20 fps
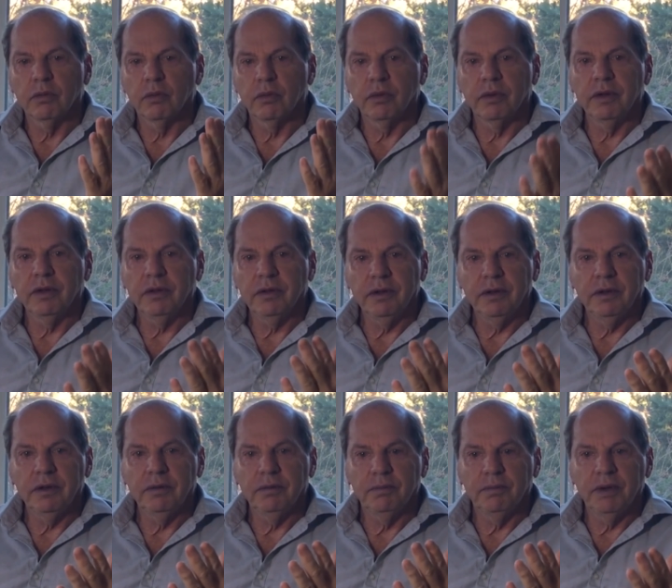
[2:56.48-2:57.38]

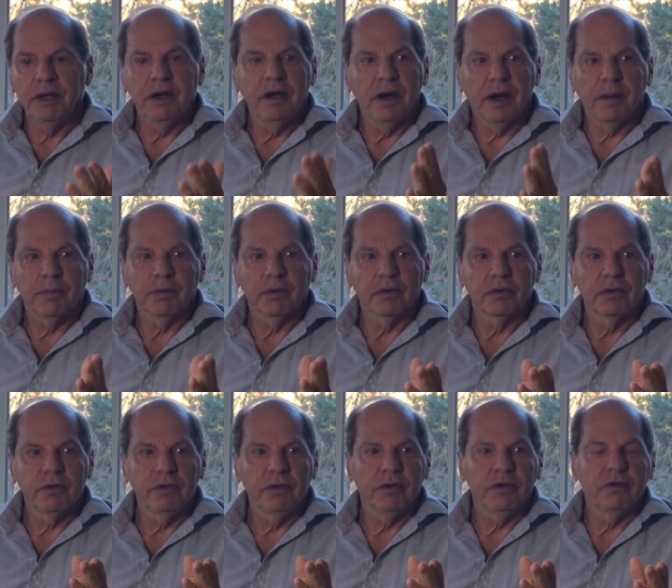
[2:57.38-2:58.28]
really big
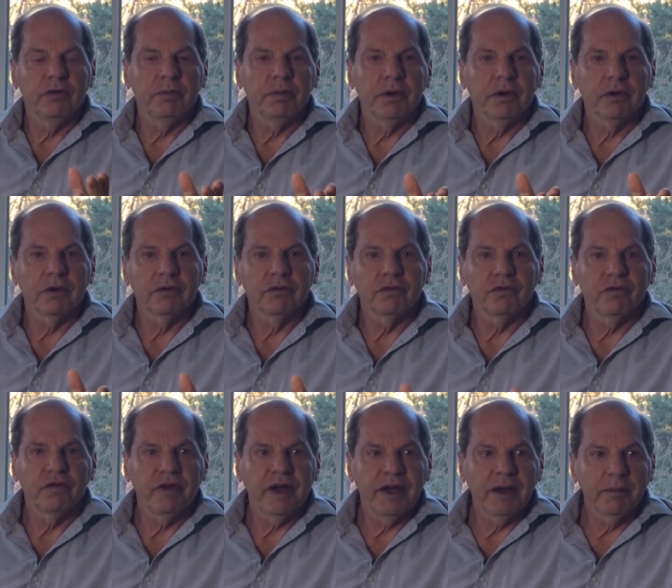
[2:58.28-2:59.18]
opportunities because
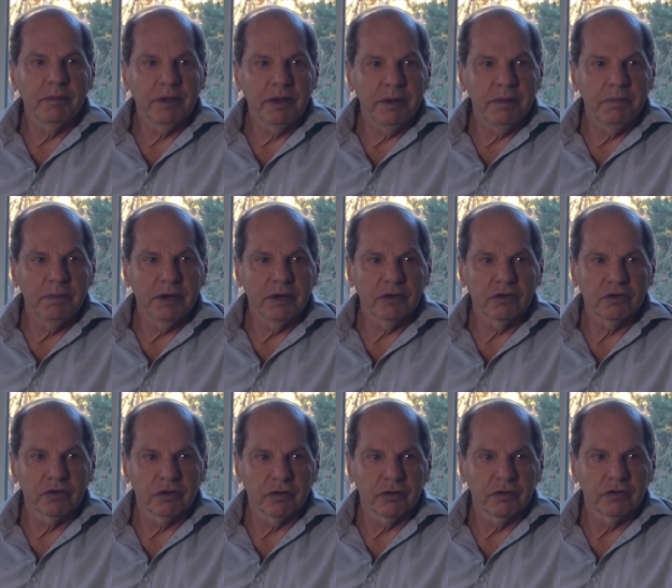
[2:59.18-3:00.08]
family
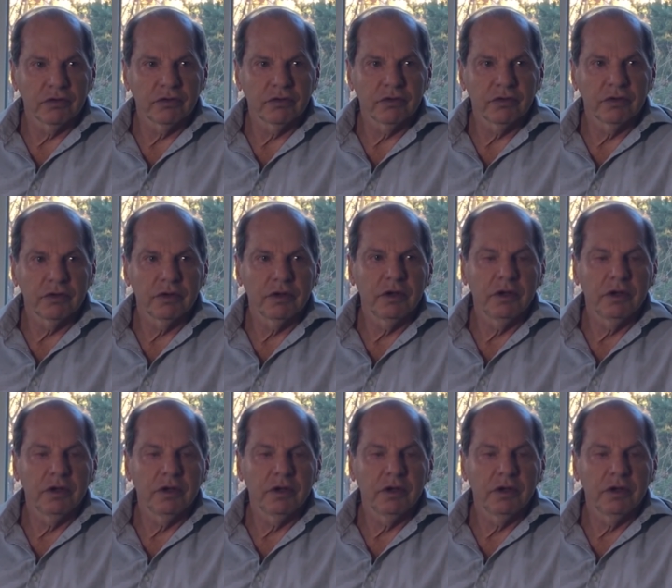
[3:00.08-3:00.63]
pictures,